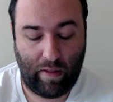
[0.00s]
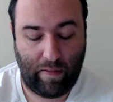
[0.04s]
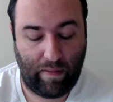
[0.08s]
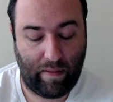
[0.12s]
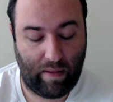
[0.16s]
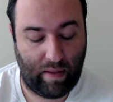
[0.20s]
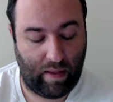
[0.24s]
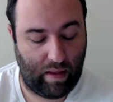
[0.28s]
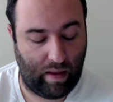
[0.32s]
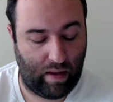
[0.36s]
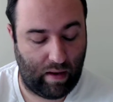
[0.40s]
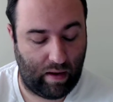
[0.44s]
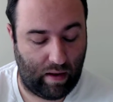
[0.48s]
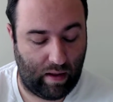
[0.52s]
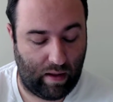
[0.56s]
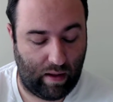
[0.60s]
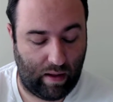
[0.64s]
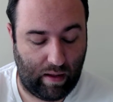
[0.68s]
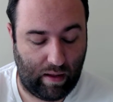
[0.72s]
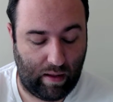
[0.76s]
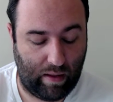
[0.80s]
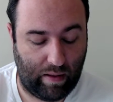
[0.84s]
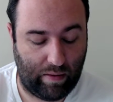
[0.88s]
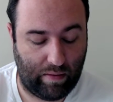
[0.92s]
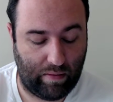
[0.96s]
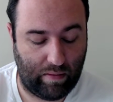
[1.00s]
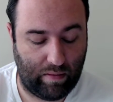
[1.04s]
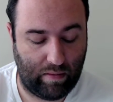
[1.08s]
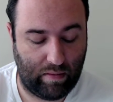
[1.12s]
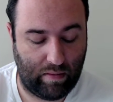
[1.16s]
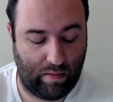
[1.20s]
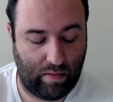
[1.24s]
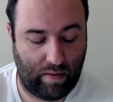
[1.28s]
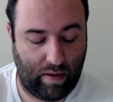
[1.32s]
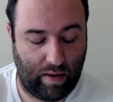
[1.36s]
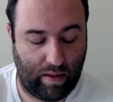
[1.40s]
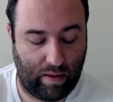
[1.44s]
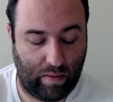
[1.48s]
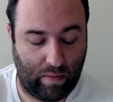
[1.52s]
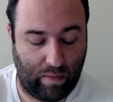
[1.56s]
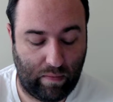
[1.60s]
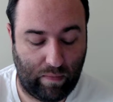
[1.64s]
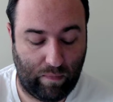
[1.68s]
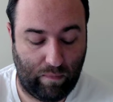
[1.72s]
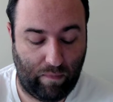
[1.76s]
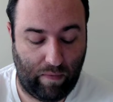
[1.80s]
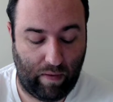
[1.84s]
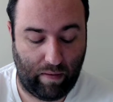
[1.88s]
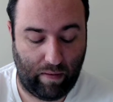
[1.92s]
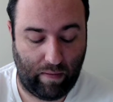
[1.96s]
And then uh, Diggle
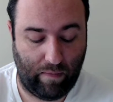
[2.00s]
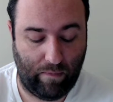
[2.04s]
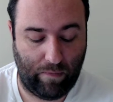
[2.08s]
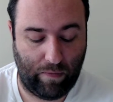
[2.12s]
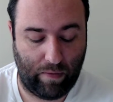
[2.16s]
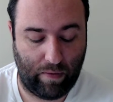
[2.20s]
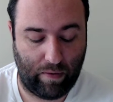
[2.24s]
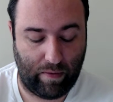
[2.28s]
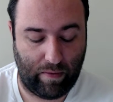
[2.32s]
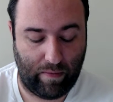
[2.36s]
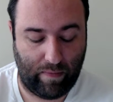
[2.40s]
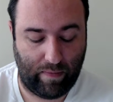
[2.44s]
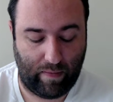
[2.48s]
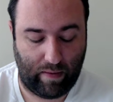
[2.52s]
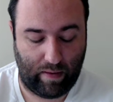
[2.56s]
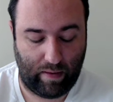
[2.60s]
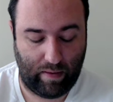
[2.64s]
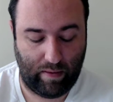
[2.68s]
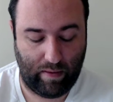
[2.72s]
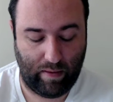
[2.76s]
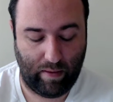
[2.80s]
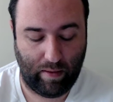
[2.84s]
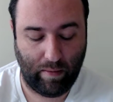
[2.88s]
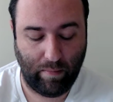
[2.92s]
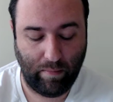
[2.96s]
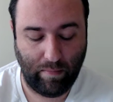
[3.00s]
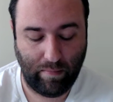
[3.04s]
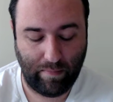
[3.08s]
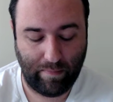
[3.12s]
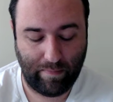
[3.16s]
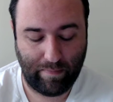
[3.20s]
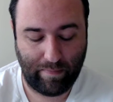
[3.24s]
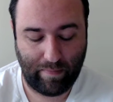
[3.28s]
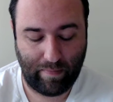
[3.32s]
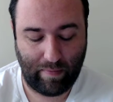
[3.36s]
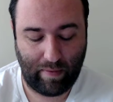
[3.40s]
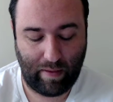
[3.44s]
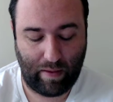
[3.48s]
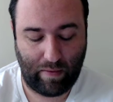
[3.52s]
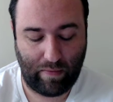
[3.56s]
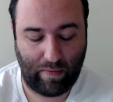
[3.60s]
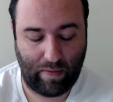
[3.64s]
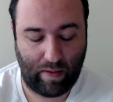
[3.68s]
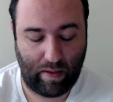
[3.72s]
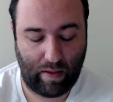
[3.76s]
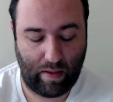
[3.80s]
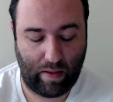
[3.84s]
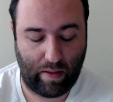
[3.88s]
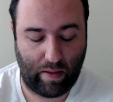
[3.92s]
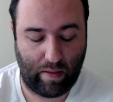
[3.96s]
is very furious at him.
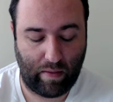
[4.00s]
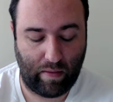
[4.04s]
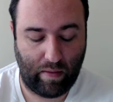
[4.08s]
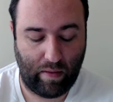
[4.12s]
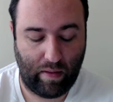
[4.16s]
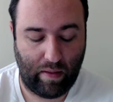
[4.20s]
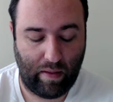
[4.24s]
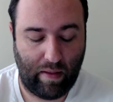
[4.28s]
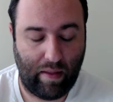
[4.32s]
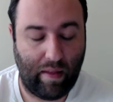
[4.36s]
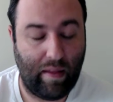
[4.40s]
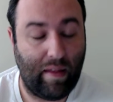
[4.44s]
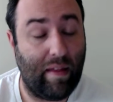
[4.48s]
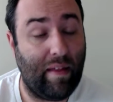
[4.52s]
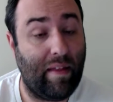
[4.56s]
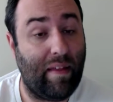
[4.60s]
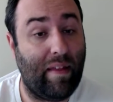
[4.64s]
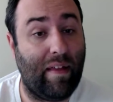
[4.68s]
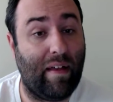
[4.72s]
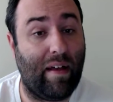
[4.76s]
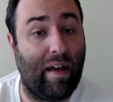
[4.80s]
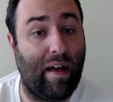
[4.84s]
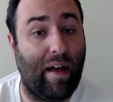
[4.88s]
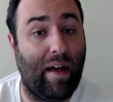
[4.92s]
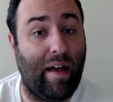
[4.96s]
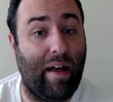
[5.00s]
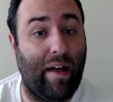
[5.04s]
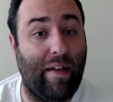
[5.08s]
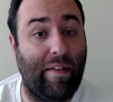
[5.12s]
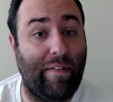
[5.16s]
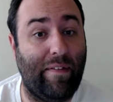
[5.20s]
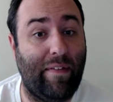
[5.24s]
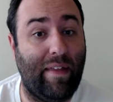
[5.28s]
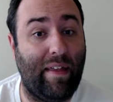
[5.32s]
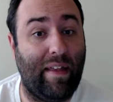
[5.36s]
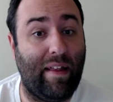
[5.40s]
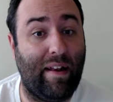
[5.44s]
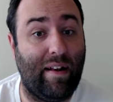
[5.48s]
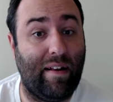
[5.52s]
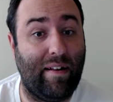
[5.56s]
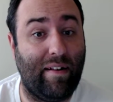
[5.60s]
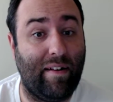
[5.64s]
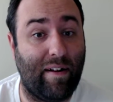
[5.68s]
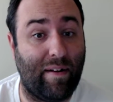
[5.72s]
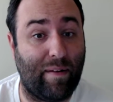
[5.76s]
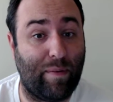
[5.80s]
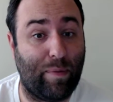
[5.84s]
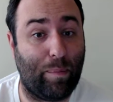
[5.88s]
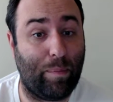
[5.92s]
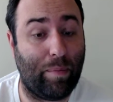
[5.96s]
And then uh, then
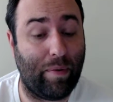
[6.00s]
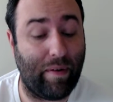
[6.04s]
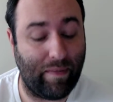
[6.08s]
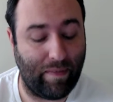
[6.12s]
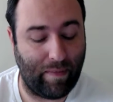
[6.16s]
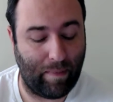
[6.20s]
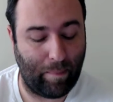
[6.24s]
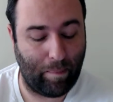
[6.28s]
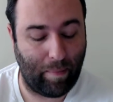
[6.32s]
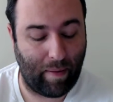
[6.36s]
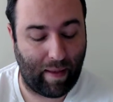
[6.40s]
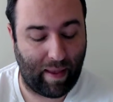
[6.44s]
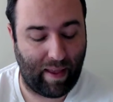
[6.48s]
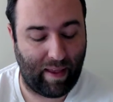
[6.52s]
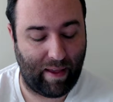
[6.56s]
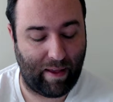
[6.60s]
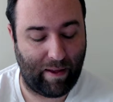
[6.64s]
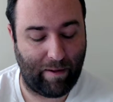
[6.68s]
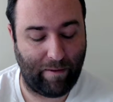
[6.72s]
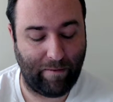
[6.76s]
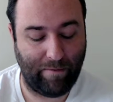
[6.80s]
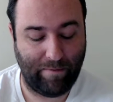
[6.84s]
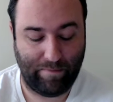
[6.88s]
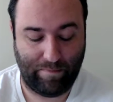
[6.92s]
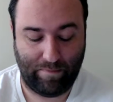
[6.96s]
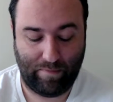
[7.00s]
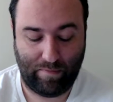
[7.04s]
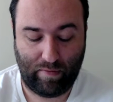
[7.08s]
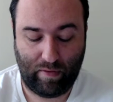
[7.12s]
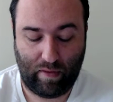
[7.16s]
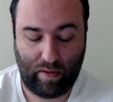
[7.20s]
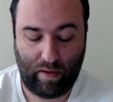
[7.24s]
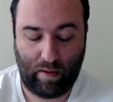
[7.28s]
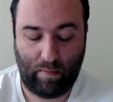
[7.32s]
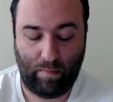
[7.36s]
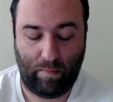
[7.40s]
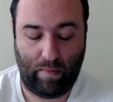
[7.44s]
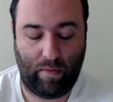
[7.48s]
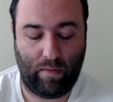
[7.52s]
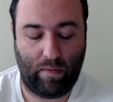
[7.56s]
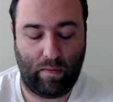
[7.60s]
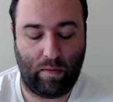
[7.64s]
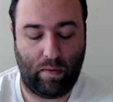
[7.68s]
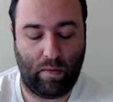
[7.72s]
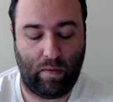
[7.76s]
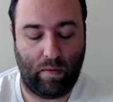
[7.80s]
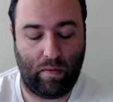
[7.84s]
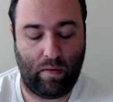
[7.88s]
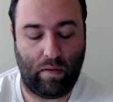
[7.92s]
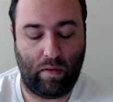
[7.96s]
Dark's prison pal,
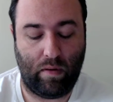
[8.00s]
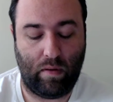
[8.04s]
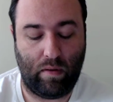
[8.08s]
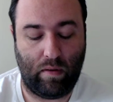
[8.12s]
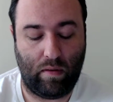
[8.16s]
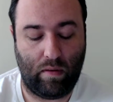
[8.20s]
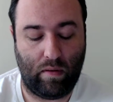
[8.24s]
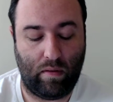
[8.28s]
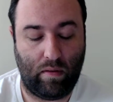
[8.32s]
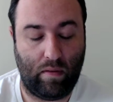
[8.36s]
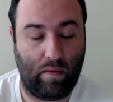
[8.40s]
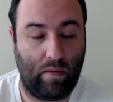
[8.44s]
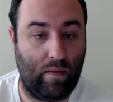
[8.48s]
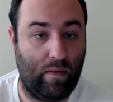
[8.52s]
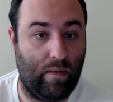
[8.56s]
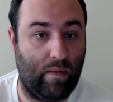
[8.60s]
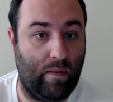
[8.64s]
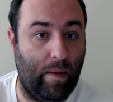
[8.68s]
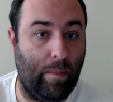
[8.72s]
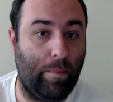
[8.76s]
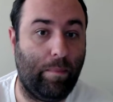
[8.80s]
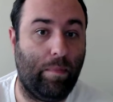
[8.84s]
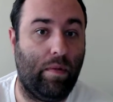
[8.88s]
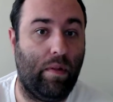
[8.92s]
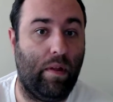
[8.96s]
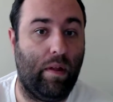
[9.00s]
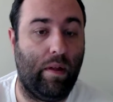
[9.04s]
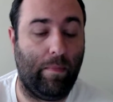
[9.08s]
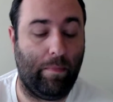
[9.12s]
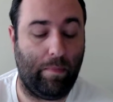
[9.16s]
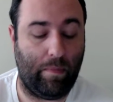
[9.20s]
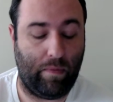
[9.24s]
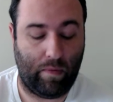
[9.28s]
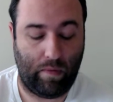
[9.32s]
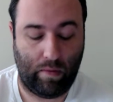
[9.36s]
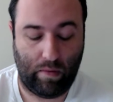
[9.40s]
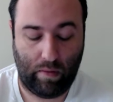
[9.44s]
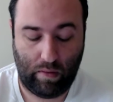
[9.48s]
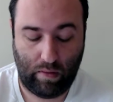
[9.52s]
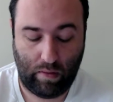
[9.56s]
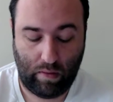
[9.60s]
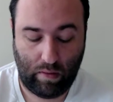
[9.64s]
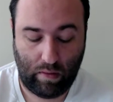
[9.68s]
Mister Ziplips,